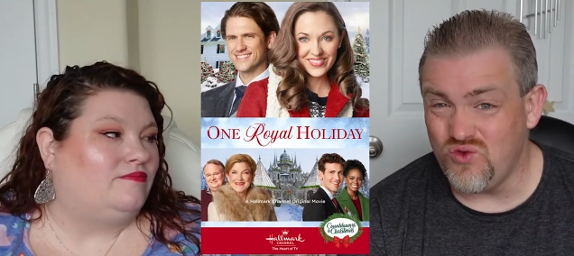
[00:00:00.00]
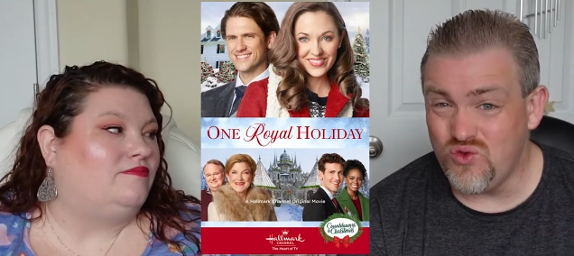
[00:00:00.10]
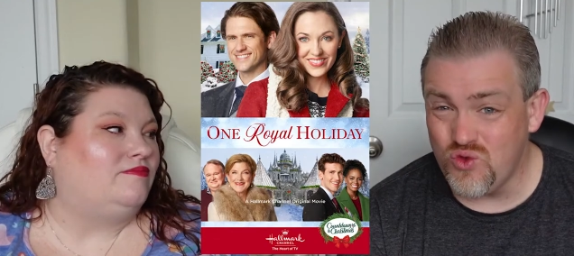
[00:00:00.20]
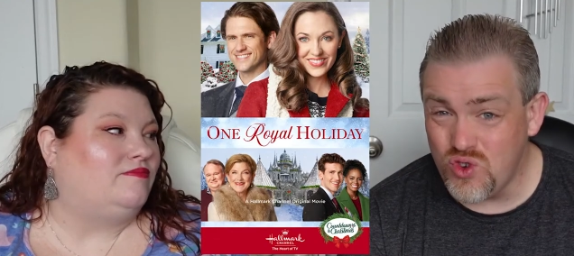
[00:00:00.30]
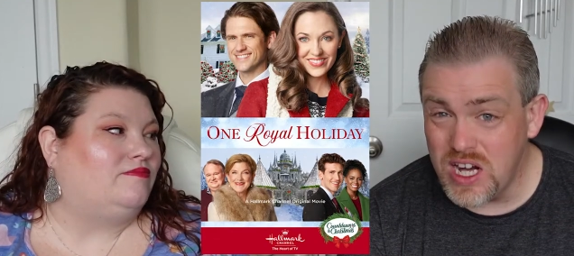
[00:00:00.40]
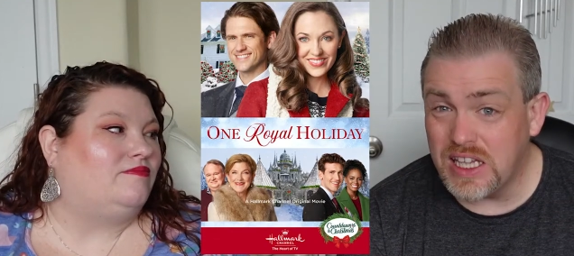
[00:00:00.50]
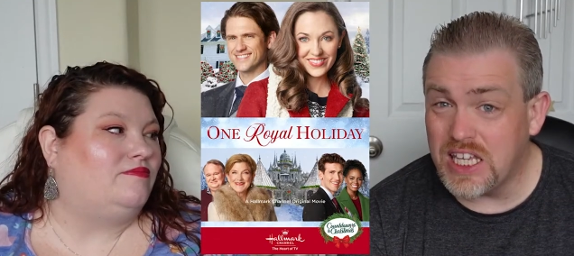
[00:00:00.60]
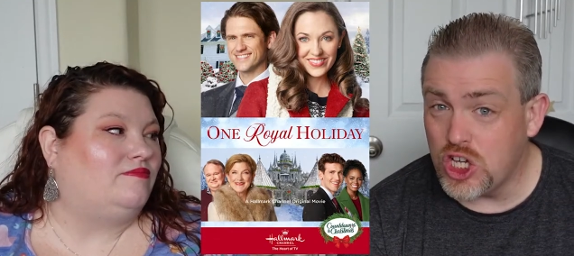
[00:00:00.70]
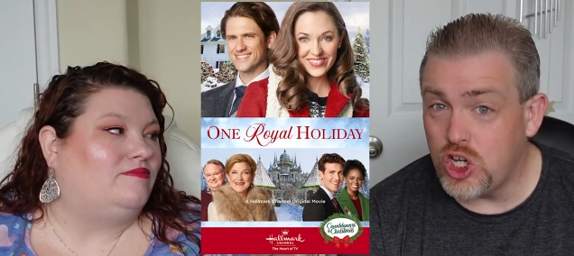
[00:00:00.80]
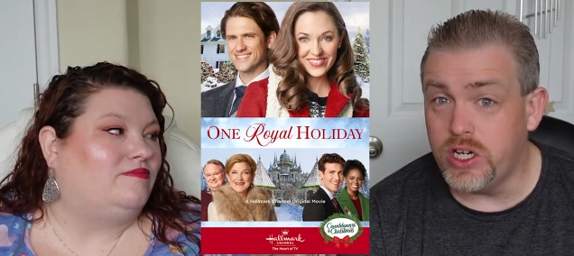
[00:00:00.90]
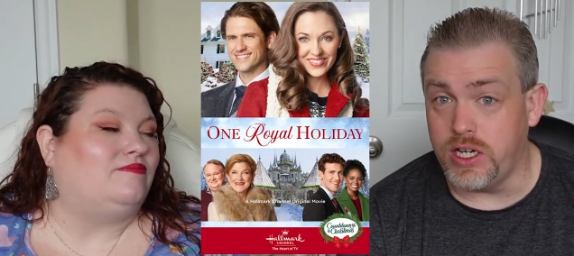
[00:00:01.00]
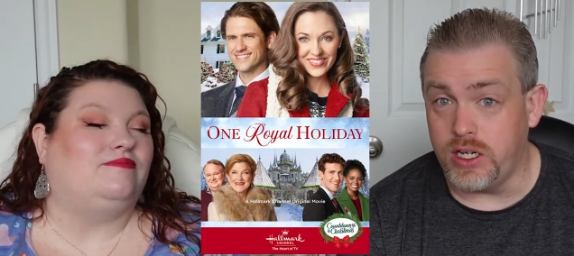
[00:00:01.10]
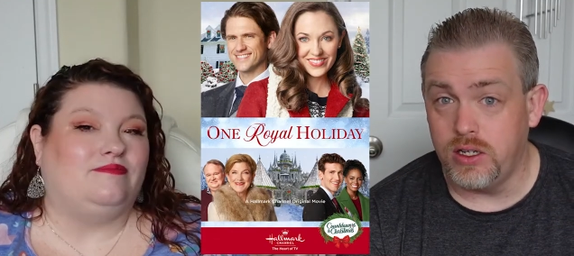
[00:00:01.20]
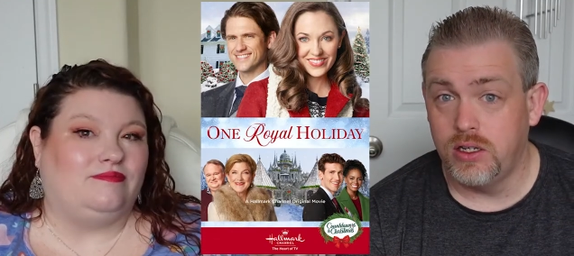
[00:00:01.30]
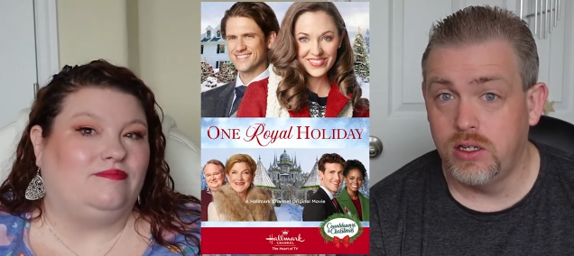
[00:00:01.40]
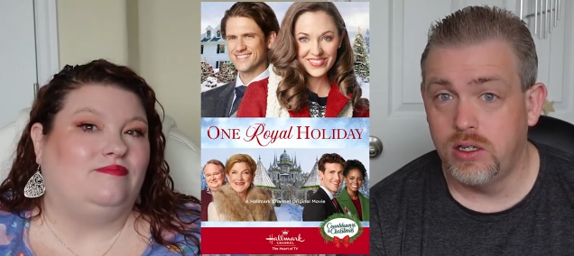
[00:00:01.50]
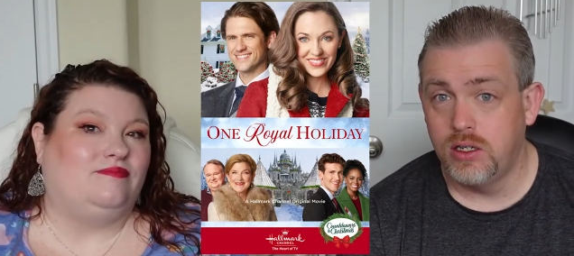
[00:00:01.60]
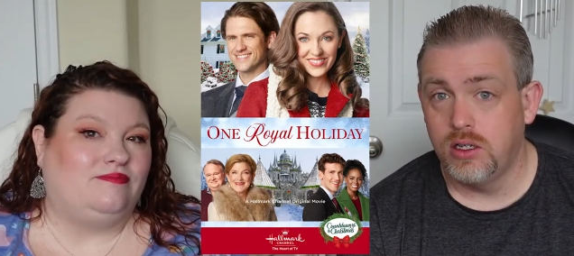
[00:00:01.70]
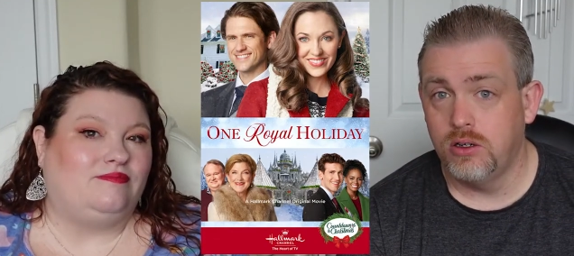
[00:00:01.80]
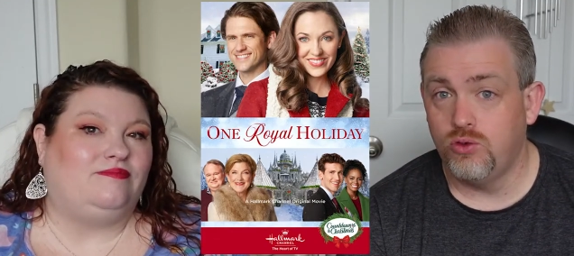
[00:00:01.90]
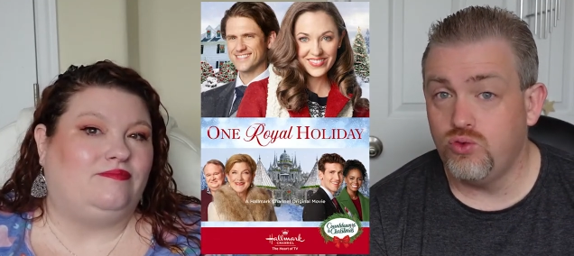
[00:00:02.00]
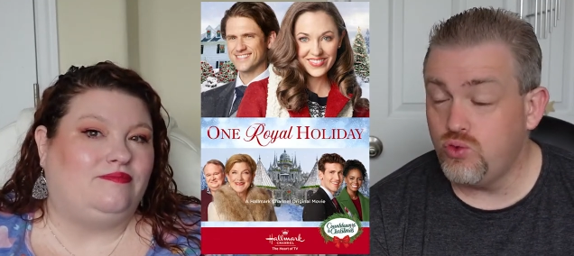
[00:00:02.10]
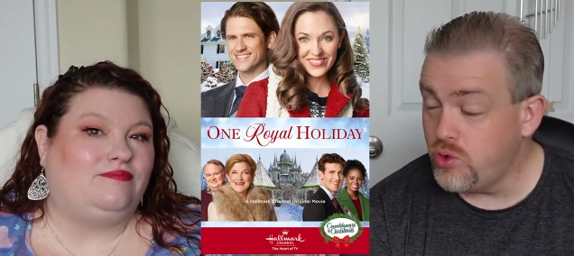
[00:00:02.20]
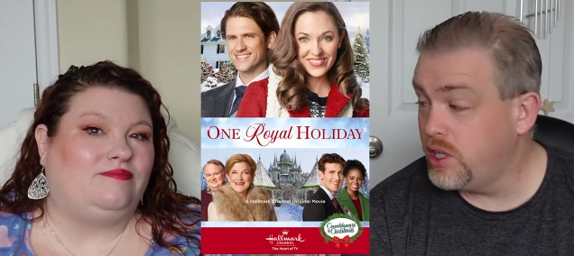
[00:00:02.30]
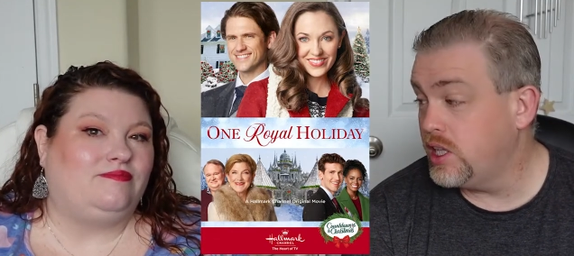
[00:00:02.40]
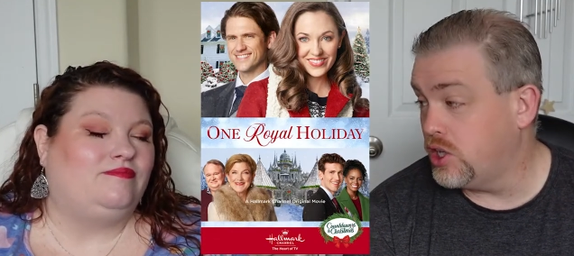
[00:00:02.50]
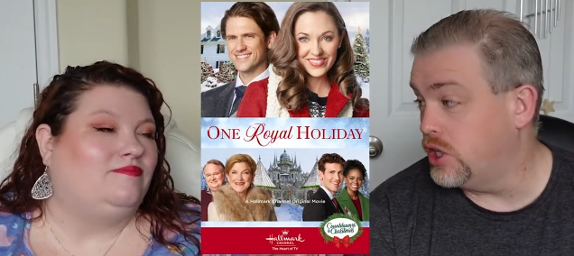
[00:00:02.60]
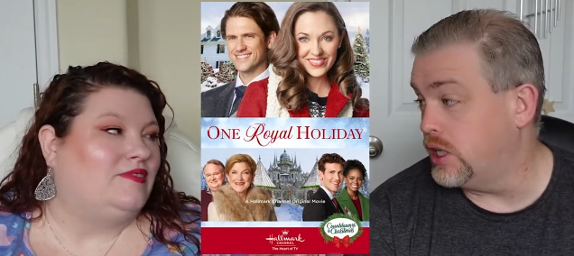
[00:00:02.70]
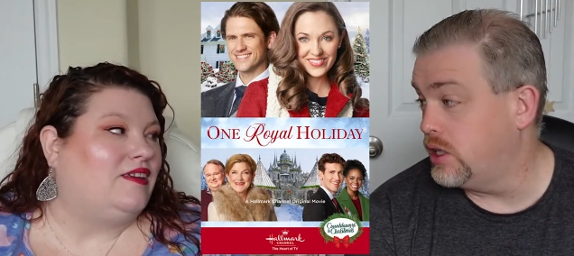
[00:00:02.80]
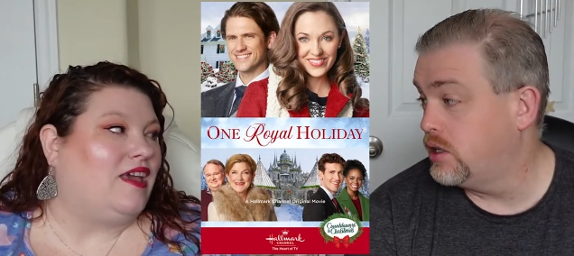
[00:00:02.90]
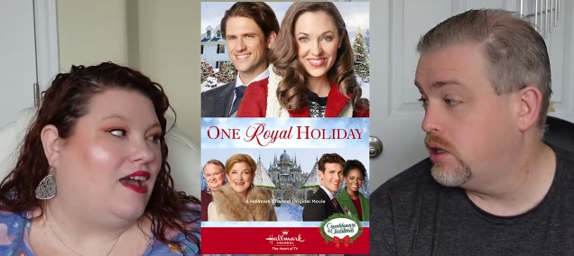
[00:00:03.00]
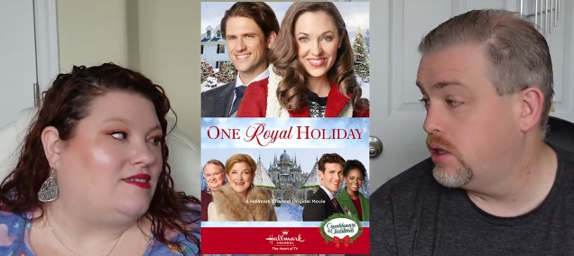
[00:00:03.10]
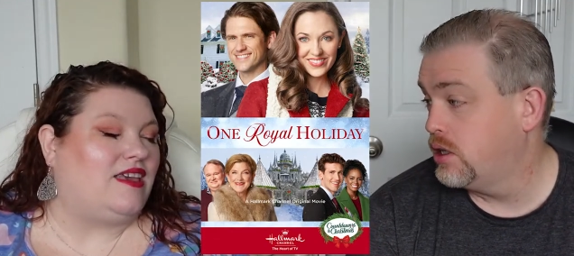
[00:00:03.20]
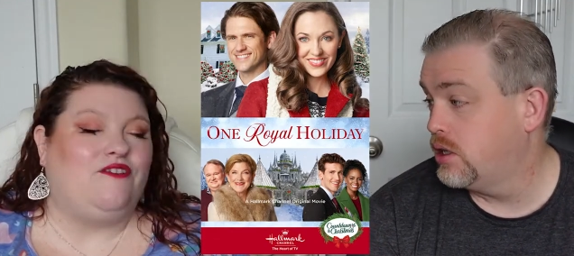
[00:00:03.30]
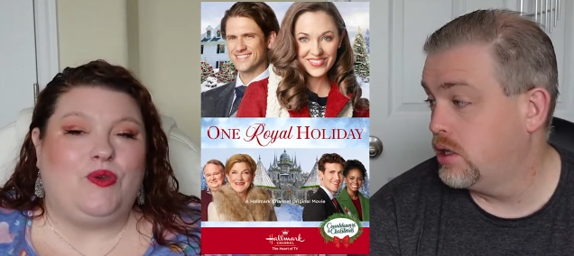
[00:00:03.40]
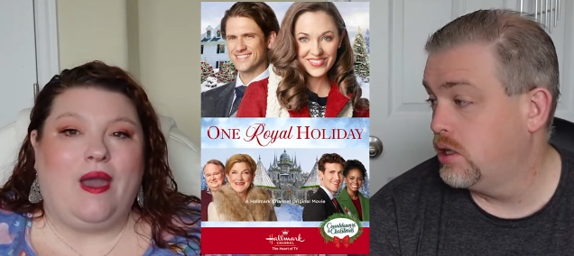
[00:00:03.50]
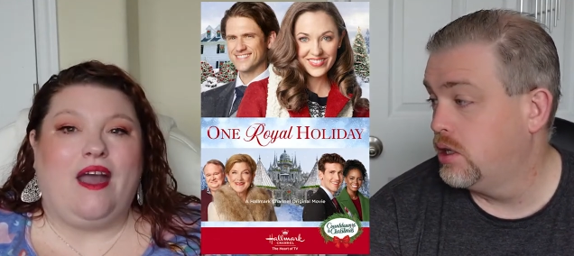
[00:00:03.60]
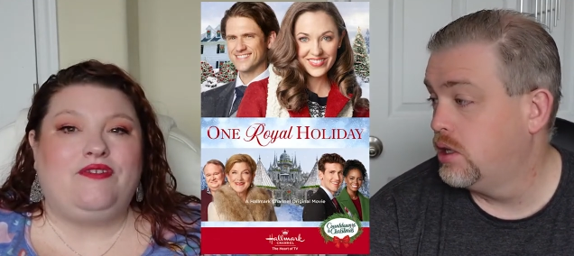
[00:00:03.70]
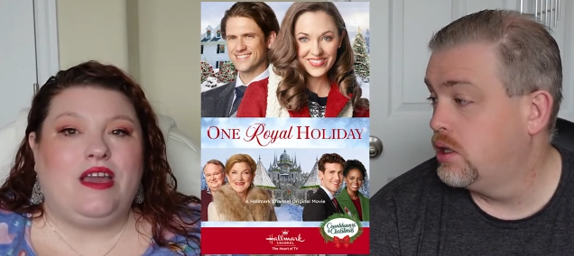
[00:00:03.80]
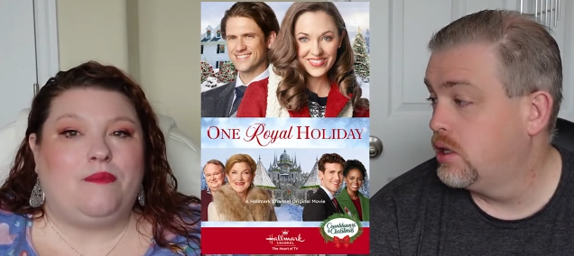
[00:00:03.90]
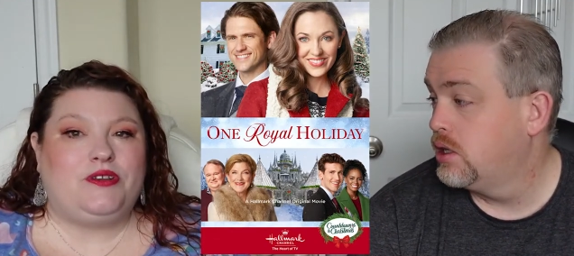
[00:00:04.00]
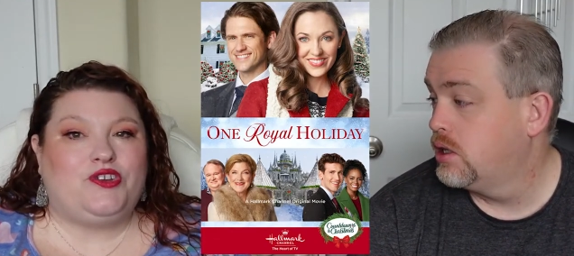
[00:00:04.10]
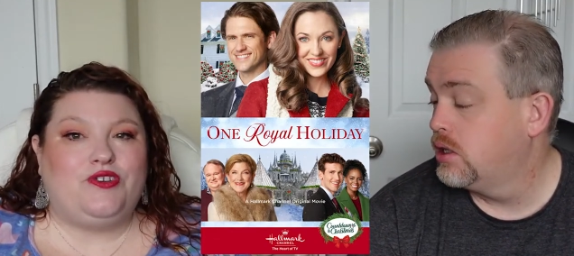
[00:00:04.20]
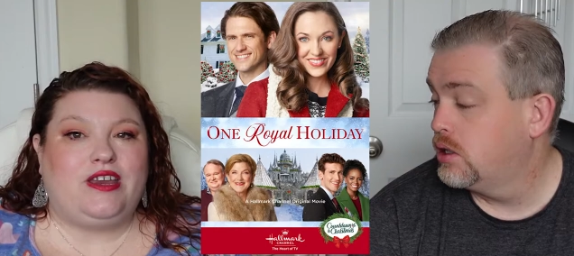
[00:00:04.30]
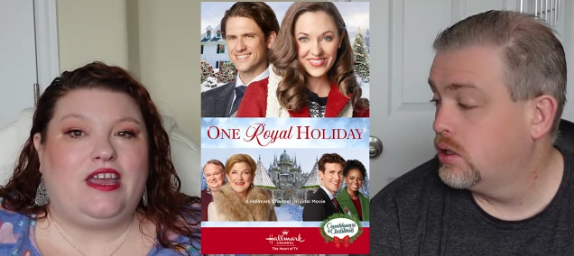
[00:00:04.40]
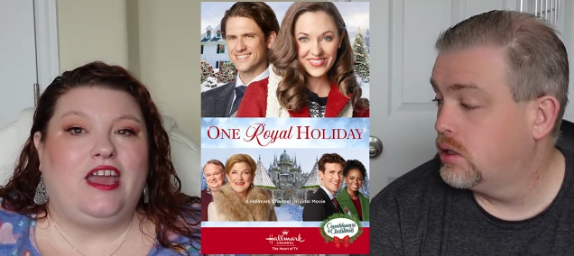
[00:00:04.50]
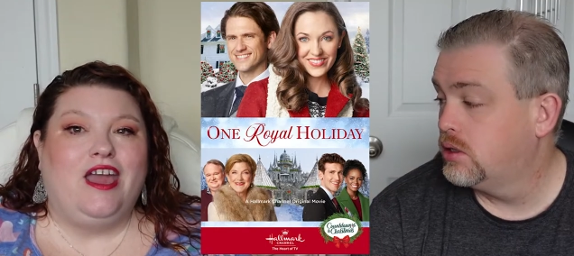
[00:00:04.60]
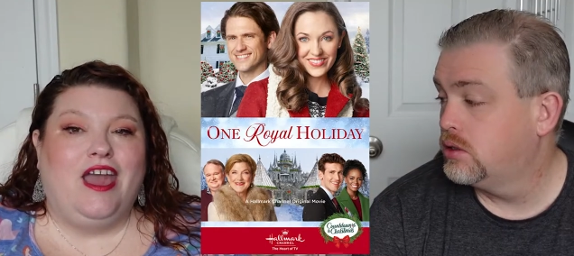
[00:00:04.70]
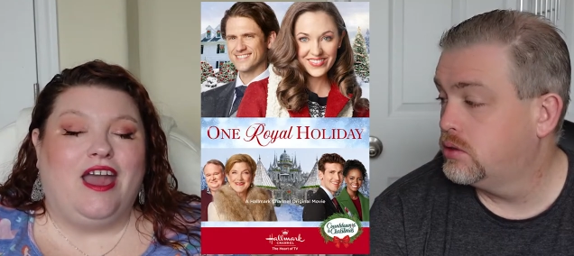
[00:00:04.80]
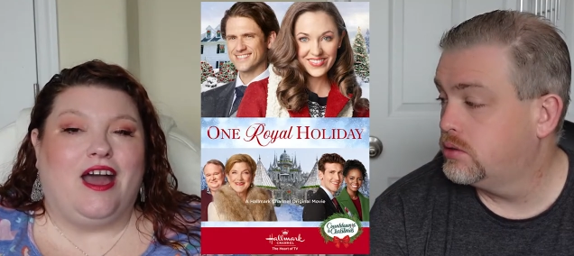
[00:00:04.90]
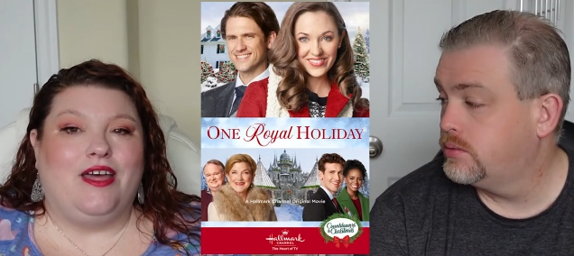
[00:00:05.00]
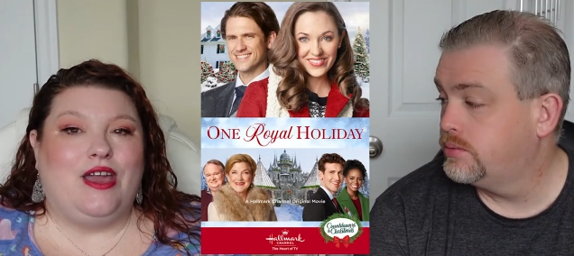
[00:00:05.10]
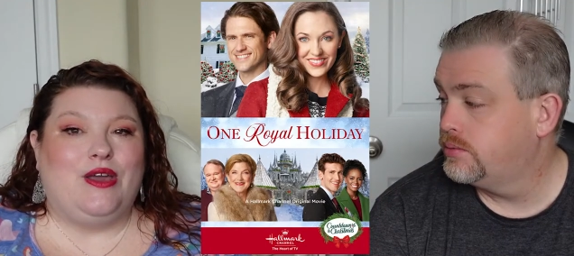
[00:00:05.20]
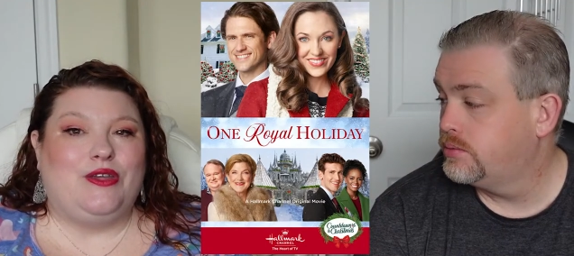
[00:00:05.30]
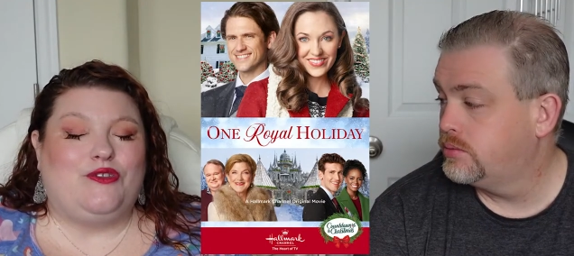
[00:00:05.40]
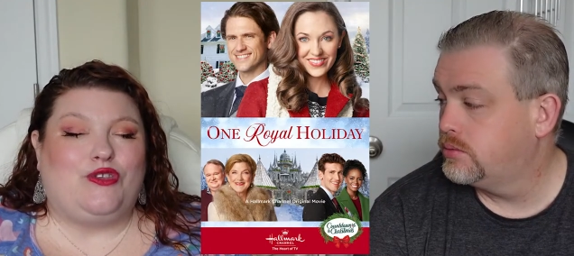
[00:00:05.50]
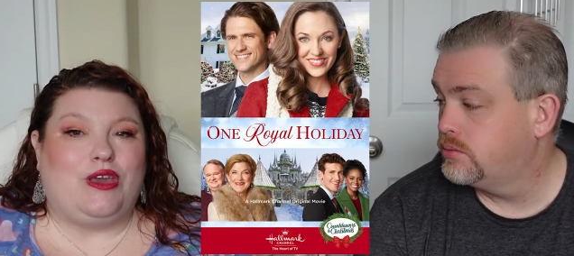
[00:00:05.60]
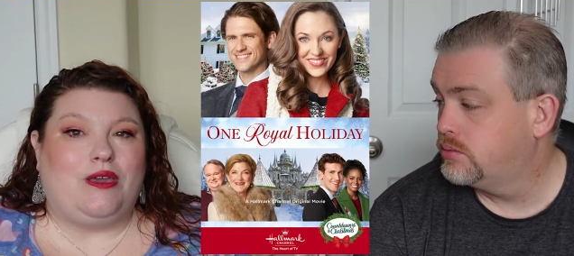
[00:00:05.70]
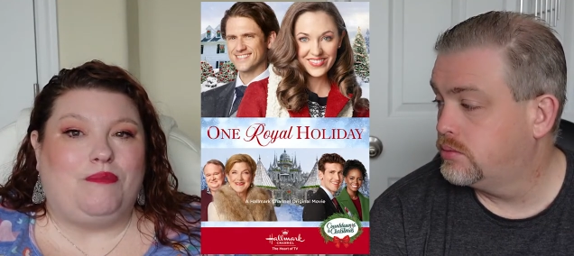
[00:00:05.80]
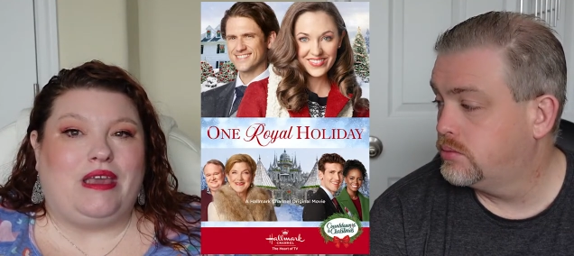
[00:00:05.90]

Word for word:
Speaker 1: really good. Mm-hmm really good.
Speaker 2: Yes, if you have the opportunity uh, and the